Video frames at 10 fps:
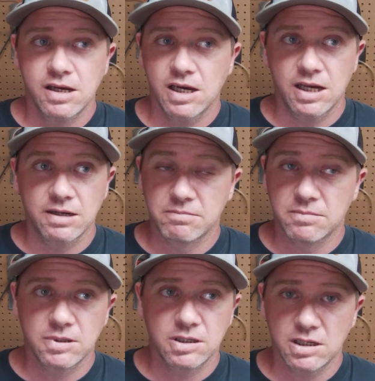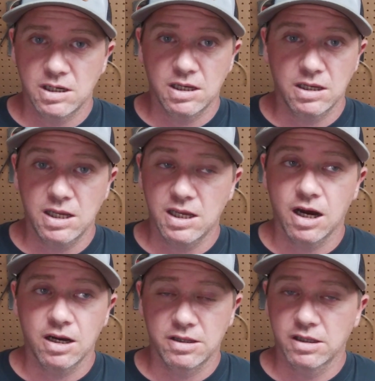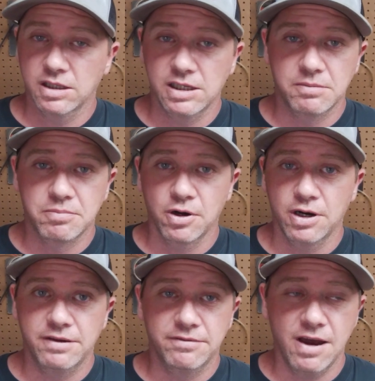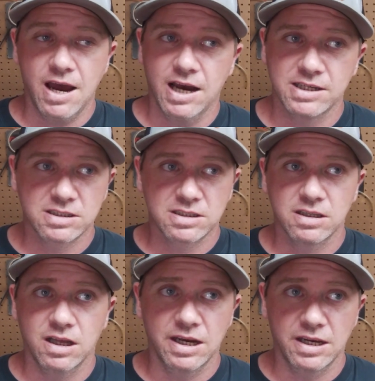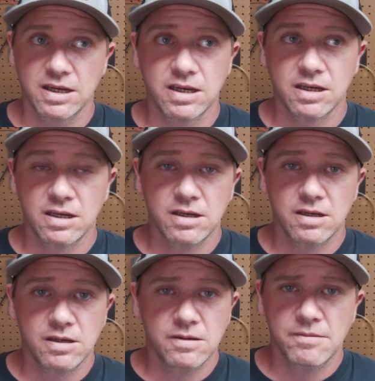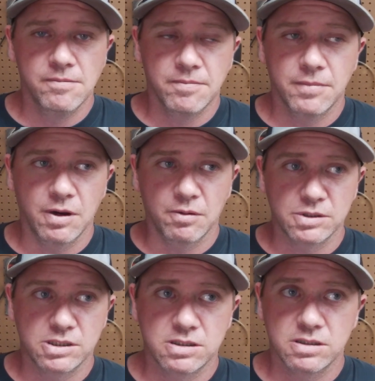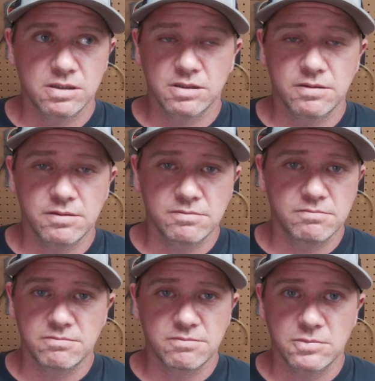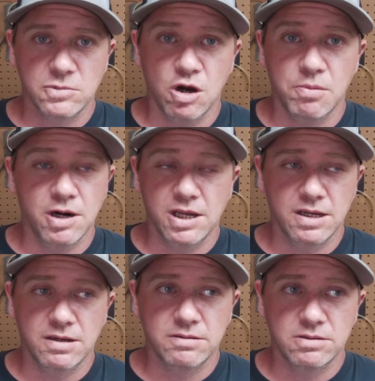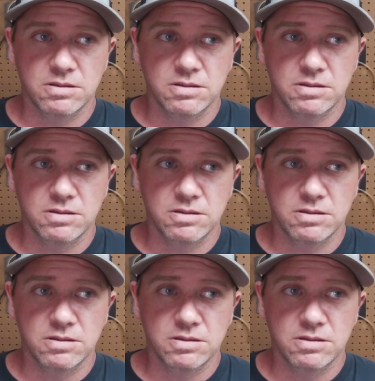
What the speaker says: and he got into the lead pretty fast. Like, there was nobody